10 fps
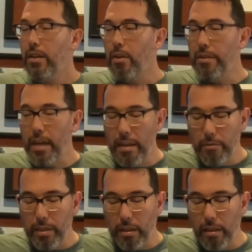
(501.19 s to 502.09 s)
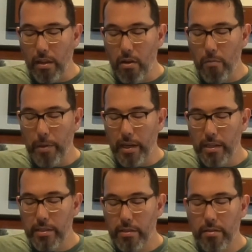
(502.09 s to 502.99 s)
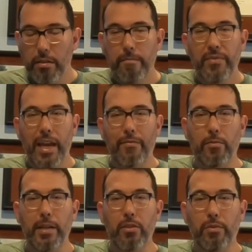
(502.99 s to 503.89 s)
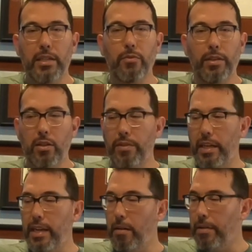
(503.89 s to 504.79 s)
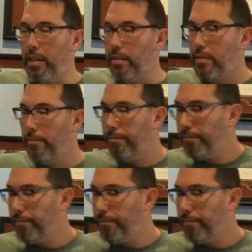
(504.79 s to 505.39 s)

Go ahead and end with a low buzz after beat 3 so we know where that downbeat is.